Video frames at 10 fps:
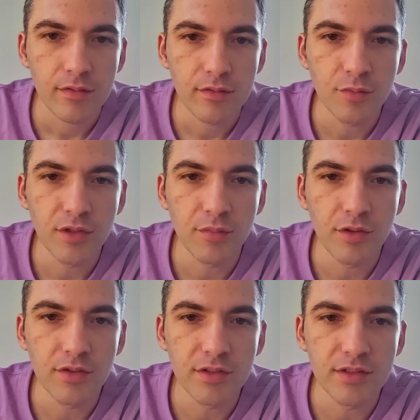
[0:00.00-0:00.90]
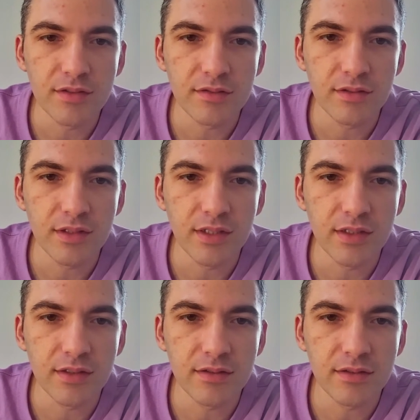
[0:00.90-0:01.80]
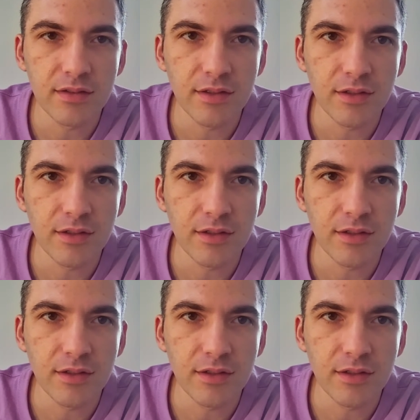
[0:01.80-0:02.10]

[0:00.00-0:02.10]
Open up all these links here.